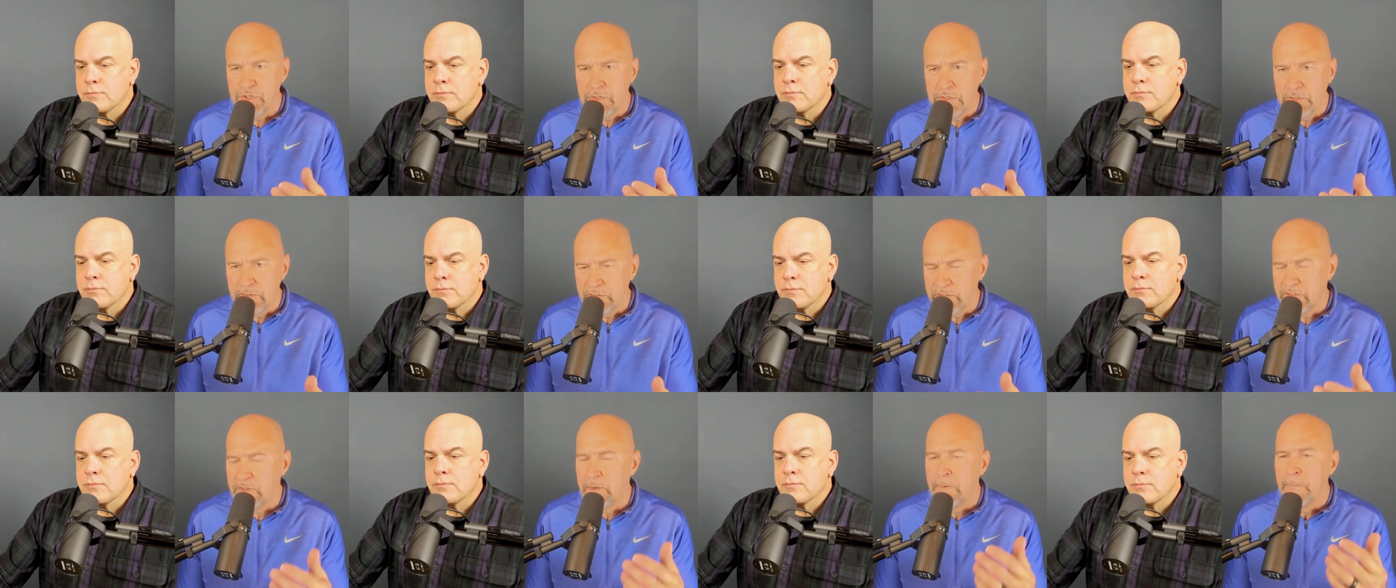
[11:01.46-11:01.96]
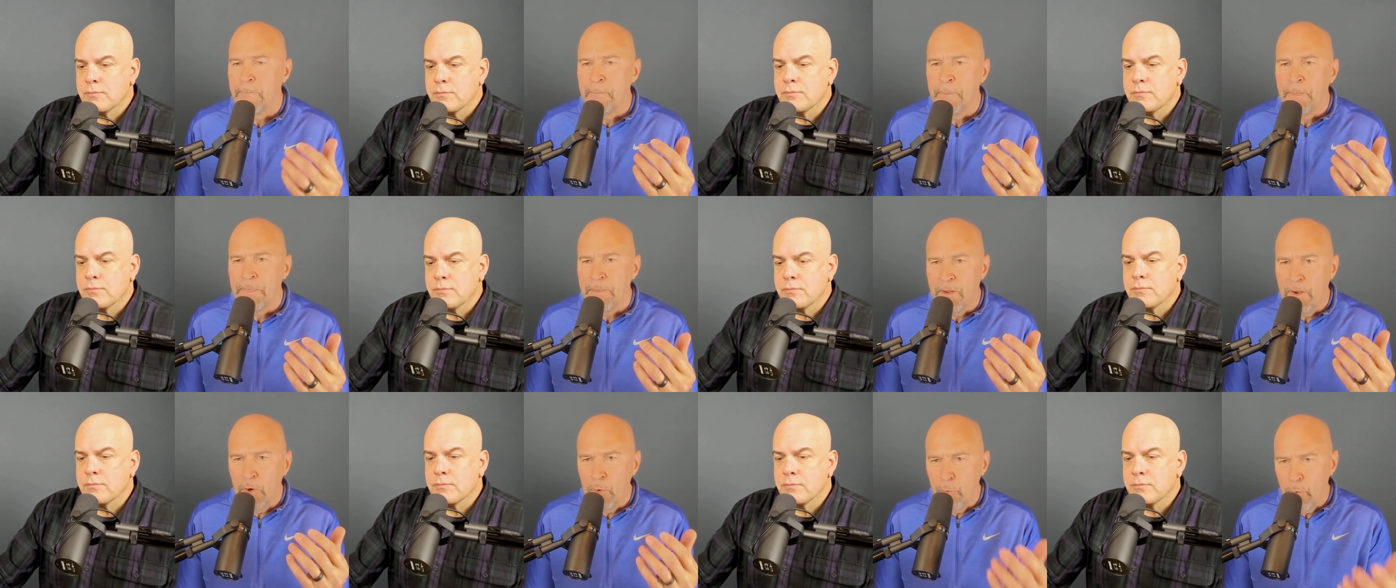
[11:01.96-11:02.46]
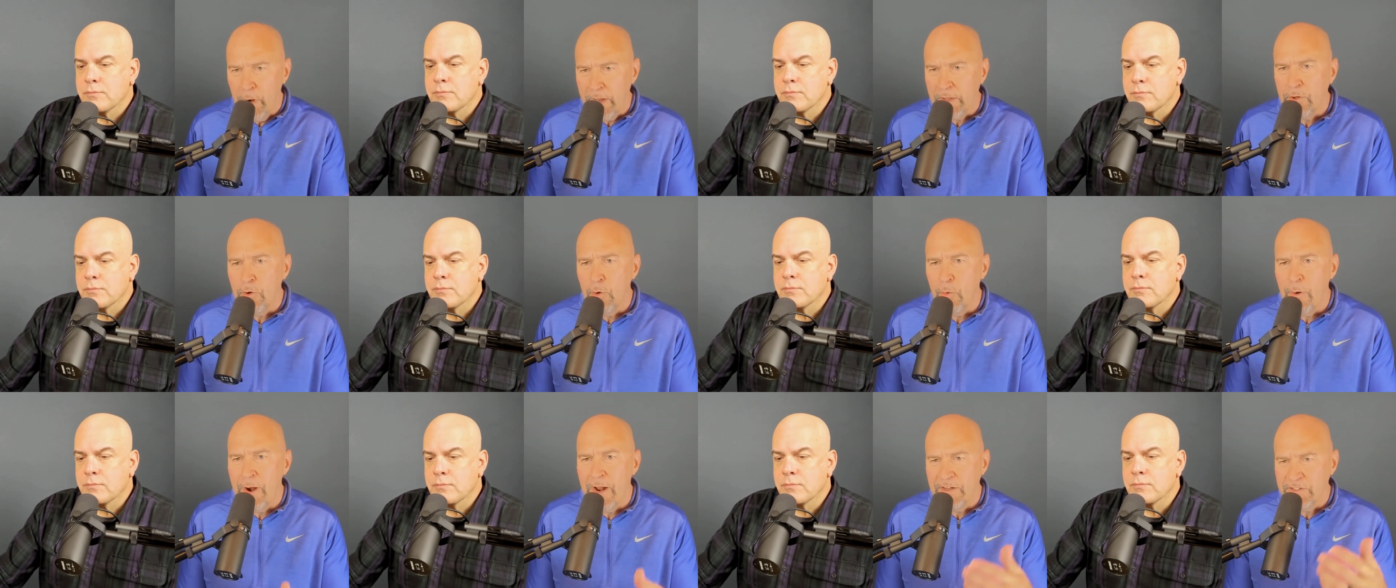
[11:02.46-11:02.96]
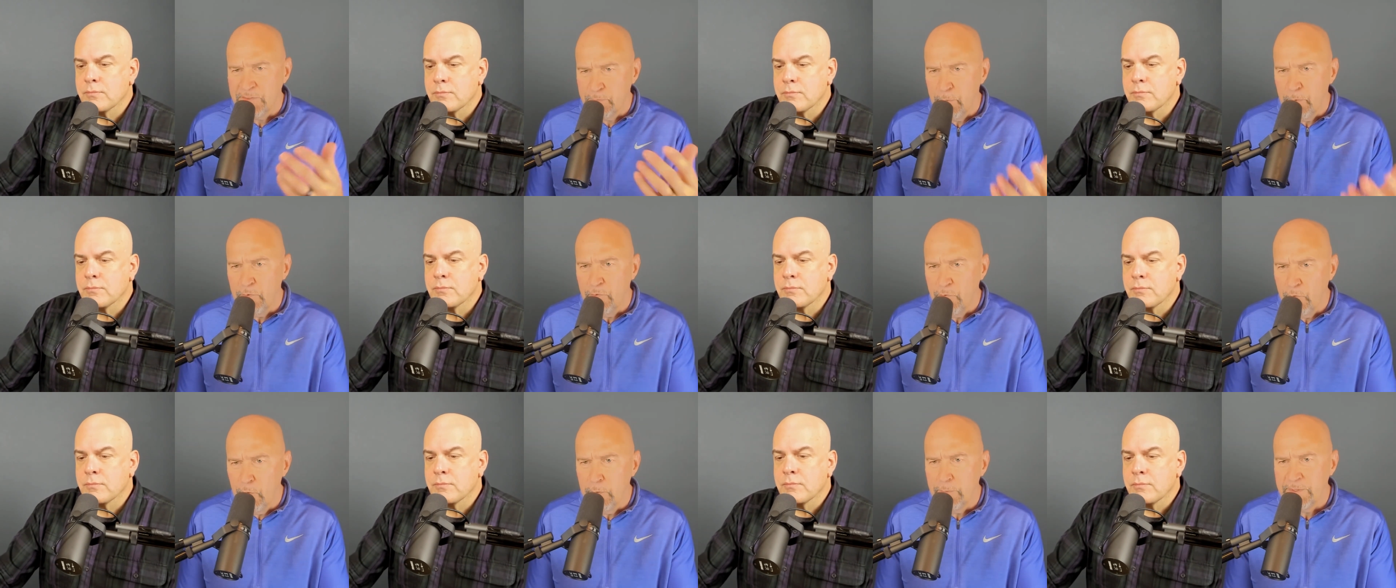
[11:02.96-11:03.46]
Speaker 1: is a regularized
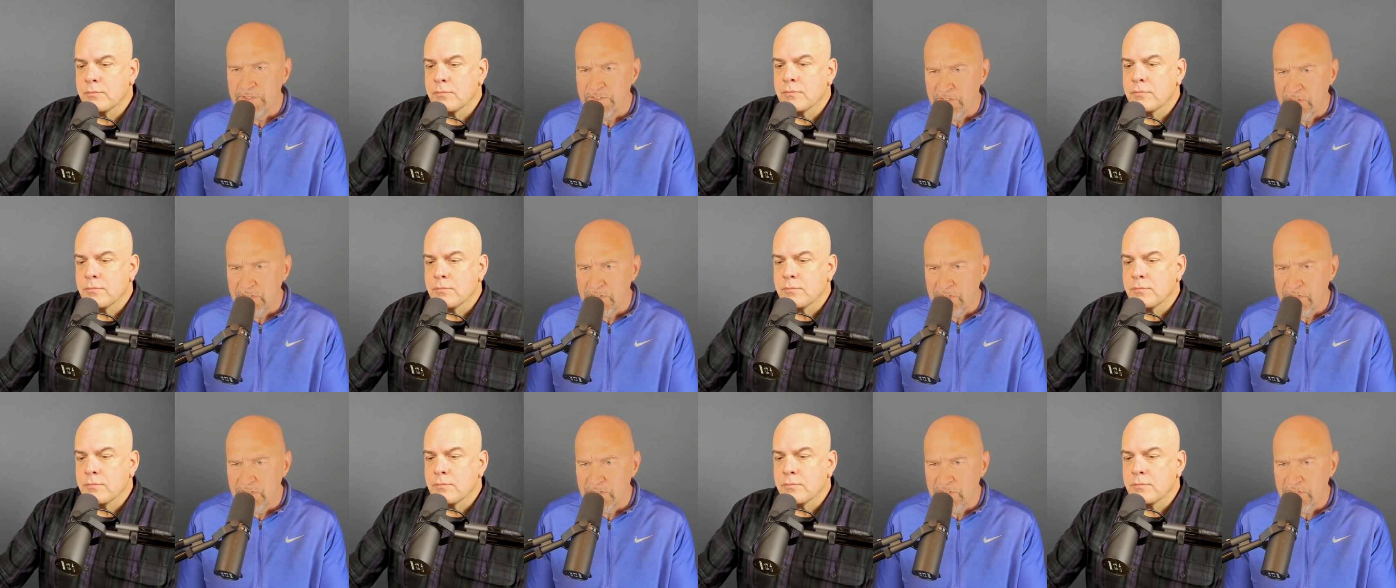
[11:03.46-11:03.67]
performance